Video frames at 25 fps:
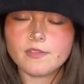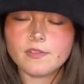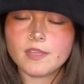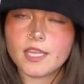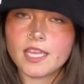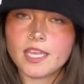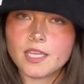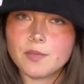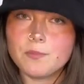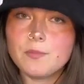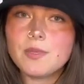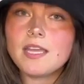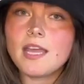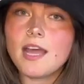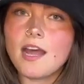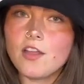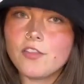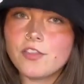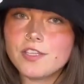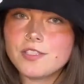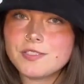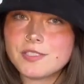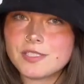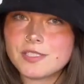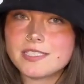it can be
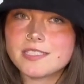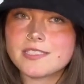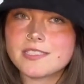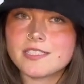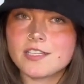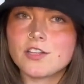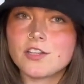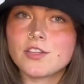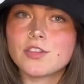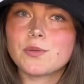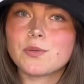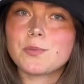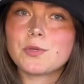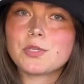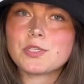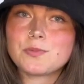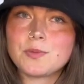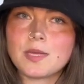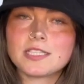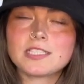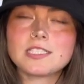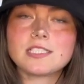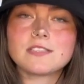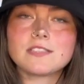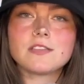healthy to consider the
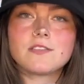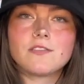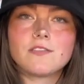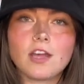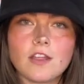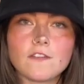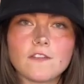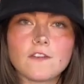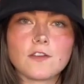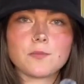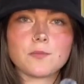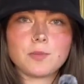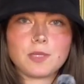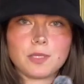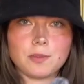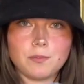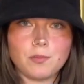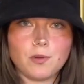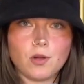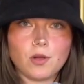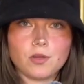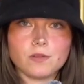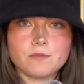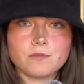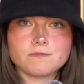perspectives of other
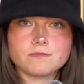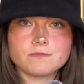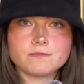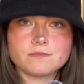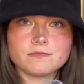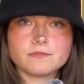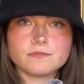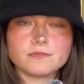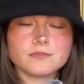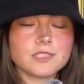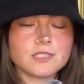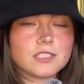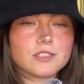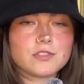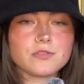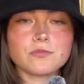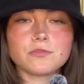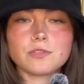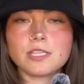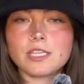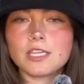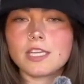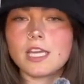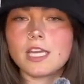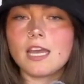people. That's a
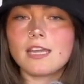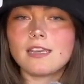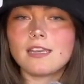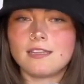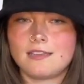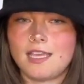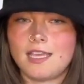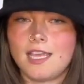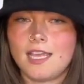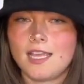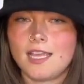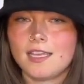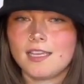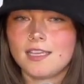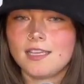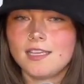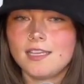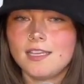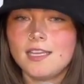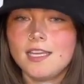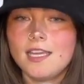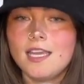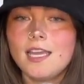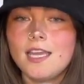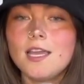really good thing.
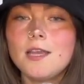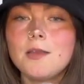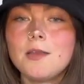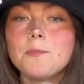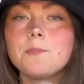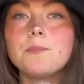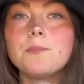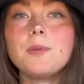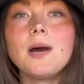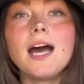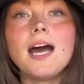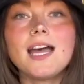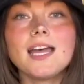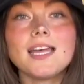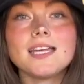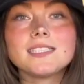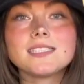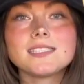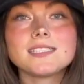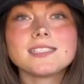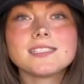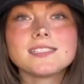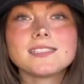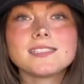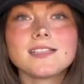But
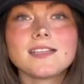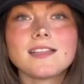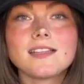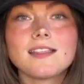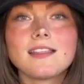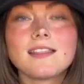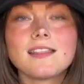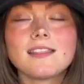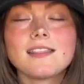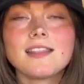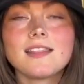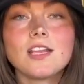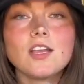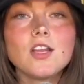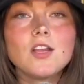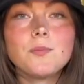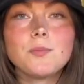their